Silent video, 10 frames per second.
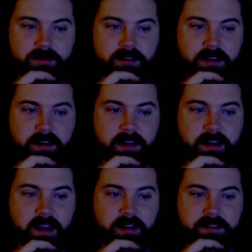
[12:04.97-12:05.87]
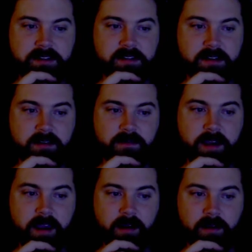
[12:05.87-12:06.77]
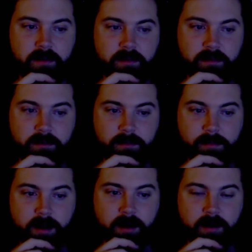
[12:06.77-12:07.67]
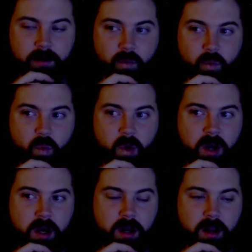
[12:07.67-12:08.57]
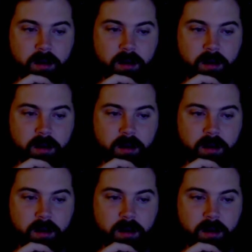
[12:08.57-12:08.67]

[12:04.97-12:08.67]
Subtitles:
to the Gates of Hell, Marker 1.